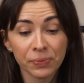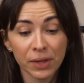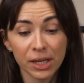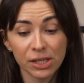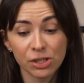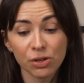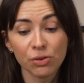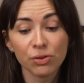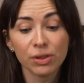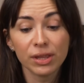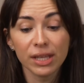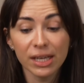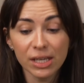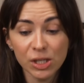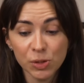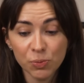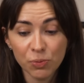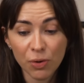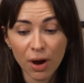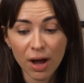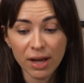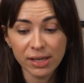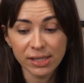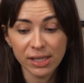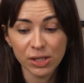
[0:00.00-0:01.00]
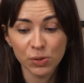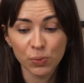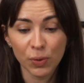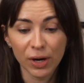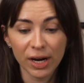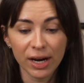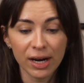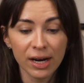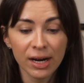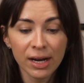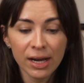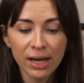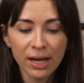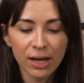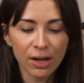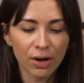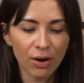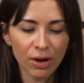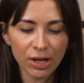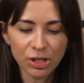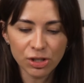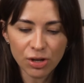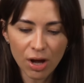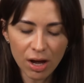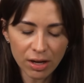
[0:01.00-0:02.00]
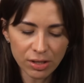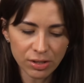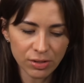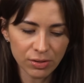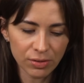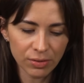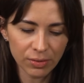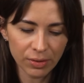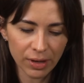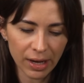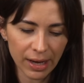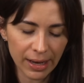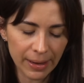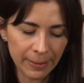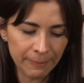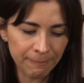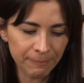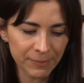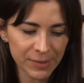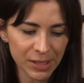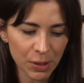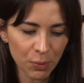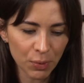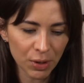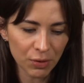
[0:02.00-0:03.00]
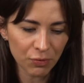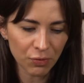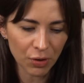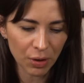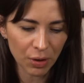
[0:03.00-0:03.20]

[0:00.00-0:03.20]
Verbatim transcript: And so this process where, you know, I talked to um, someone